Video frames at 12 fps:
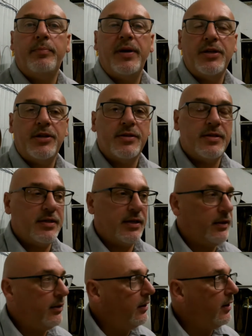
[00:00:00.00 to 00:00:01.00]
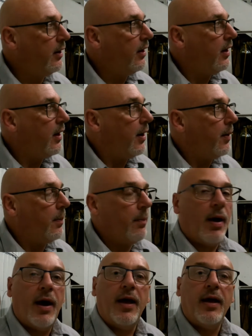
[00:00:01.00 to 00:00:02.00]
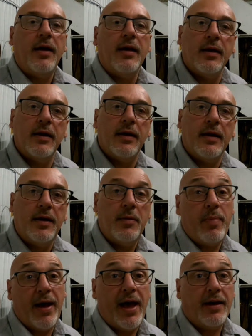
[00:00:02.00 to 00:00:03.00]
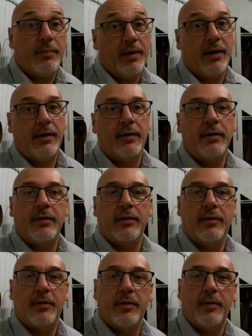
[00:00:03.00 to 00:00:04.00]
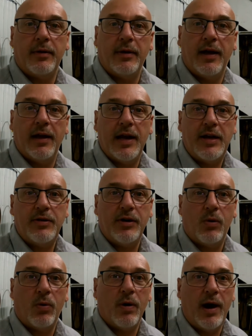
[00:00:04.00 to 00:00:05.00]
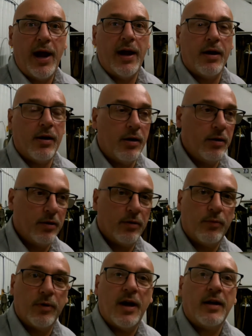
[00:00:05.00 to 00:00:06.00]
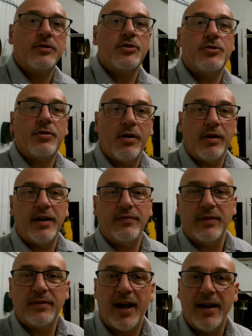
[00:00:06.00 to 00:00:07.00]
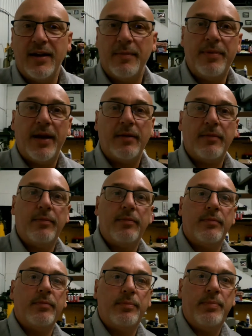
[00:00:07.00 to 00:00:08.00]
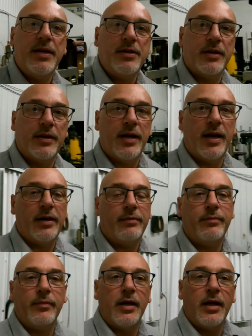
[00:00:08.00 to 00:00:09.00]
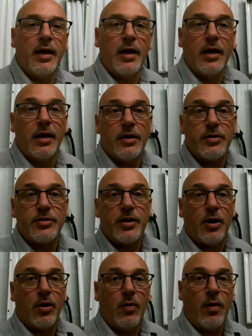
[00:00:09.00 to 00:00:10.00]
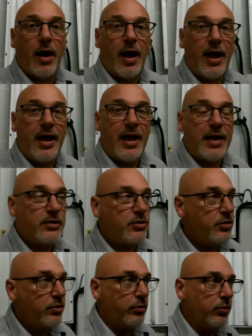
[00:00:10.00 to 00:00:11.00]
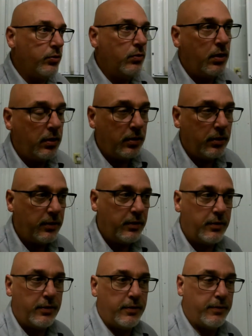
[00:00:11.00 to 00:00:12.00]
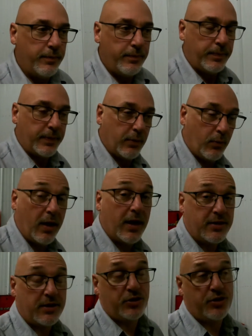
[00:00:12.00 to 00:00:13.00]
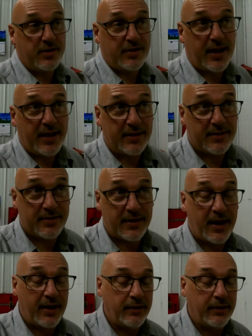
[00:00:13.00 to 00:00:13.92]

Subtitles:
pinions in. My impact, be it electric or air, were not strong enough to tighten up that pinion nut. So I had to, well, I shouldn't say it's,